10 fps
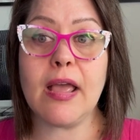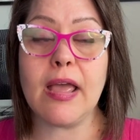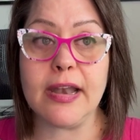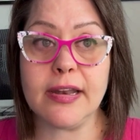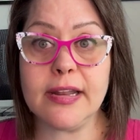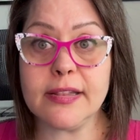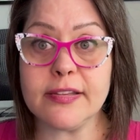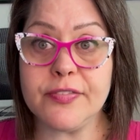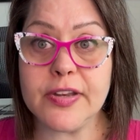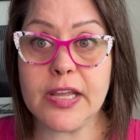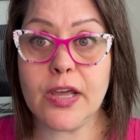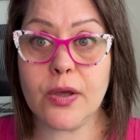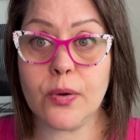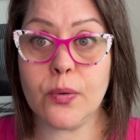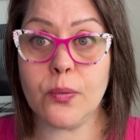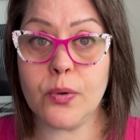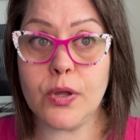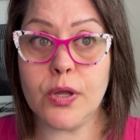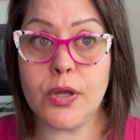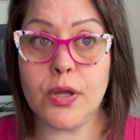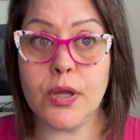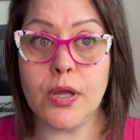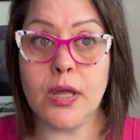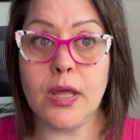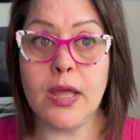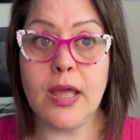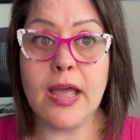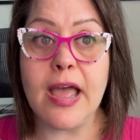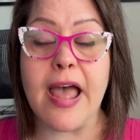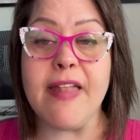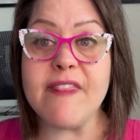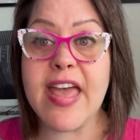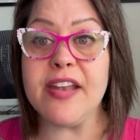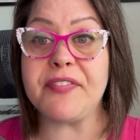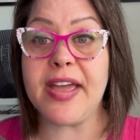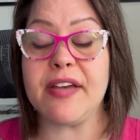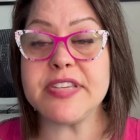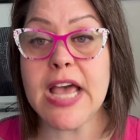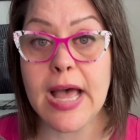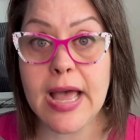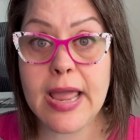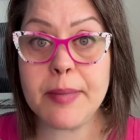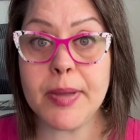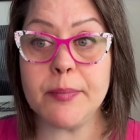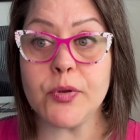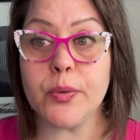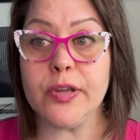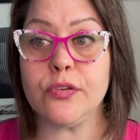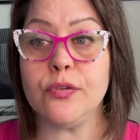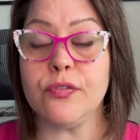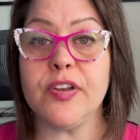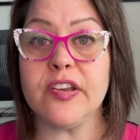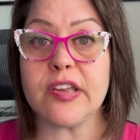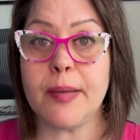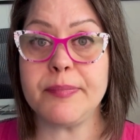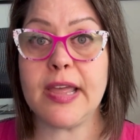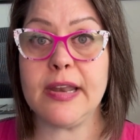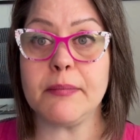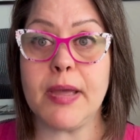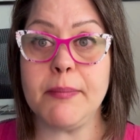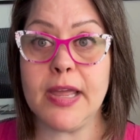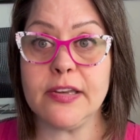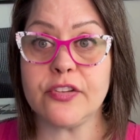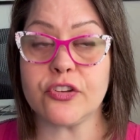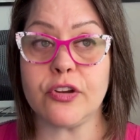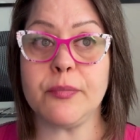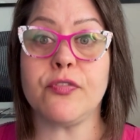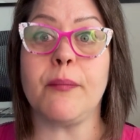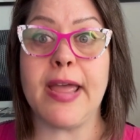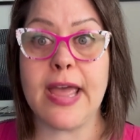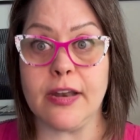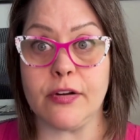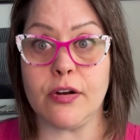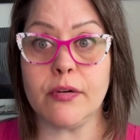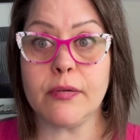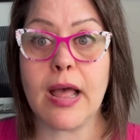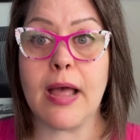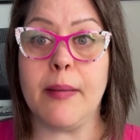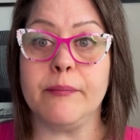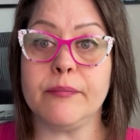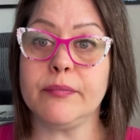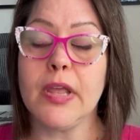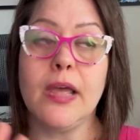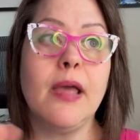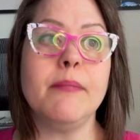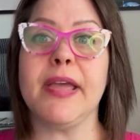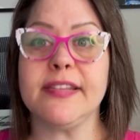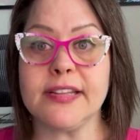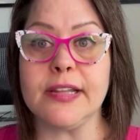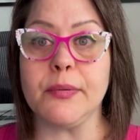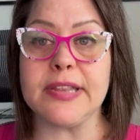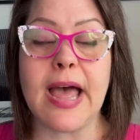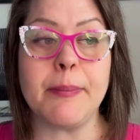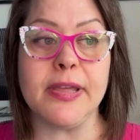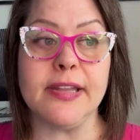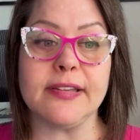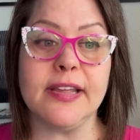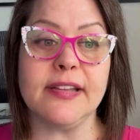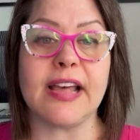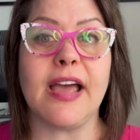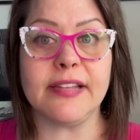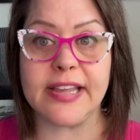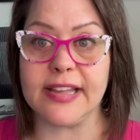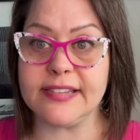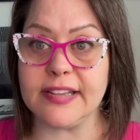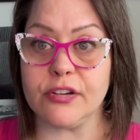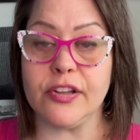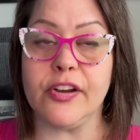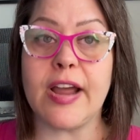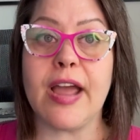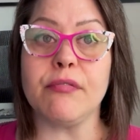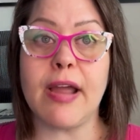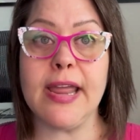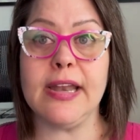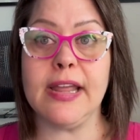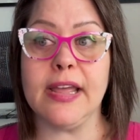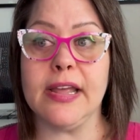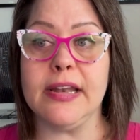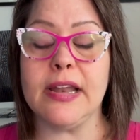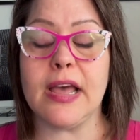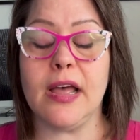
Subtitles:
editing this video, and then if I have time, I'm going to finish updating my manuscript for my editor. Basically what that means is, like I said earlier, I write in